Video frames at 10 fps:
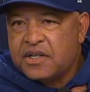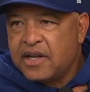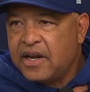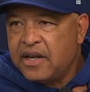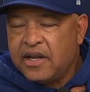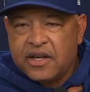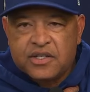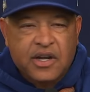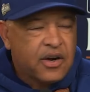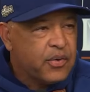is that he
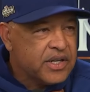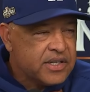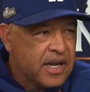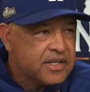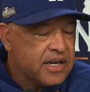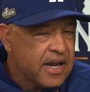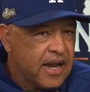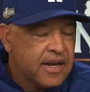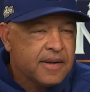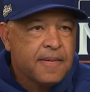is going to reset
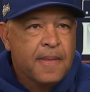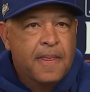today,